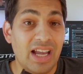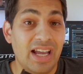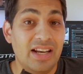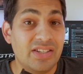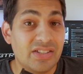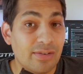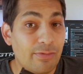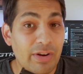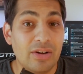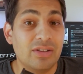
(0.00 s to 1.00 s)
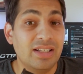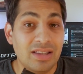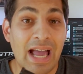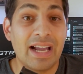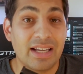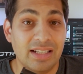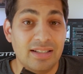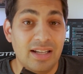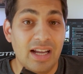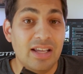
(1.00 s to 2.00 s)
it is severely
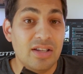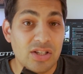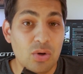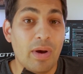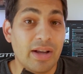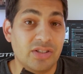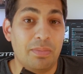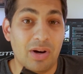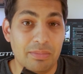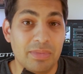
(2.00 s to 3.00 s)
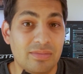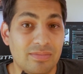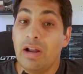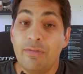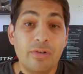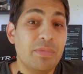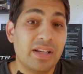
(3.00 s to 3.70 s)
lacking in the UX department. Right from the